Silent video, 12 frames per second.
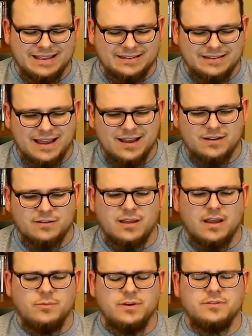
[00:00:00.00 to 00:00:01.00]
I'm
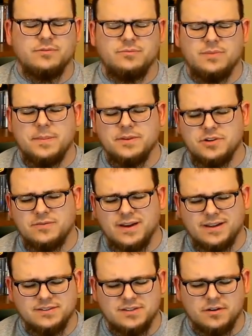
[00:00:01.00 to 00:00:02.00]
not sure if
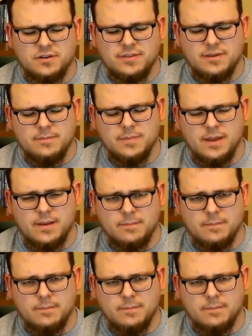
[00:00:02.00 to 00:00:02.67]
I consider them